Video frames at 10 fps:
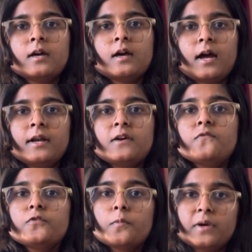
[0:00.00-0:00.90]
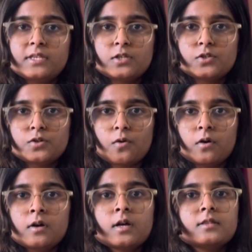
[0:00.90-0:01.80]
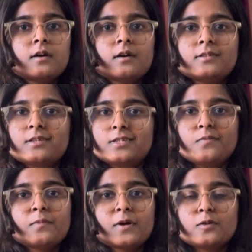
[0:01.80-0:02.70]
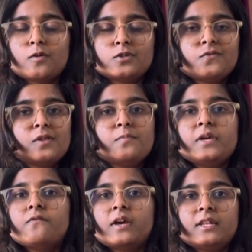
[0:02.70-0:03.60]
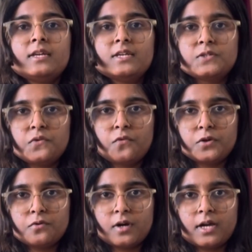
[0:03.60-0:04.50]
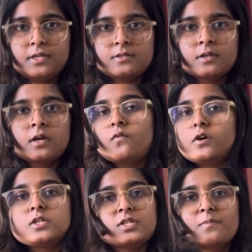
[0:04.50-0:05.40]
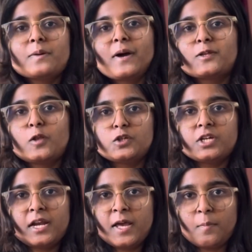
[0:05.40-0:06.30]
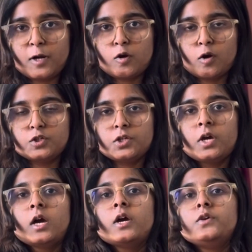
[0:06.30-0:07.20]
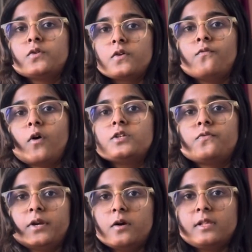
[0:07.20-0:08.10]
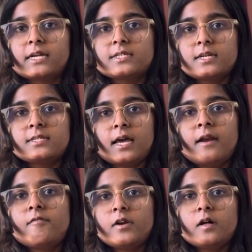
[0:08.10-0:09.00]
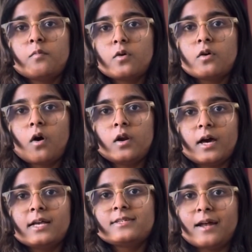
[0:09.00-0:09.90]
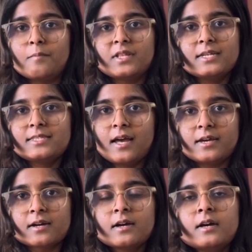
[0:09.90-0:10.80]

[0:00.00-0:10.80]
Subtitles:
And if your base is strong, the systemic pathology will be very easy for you guys. For systemic pathology and hematology, you can watch video lectures and read a book called as Ramdas Nayak.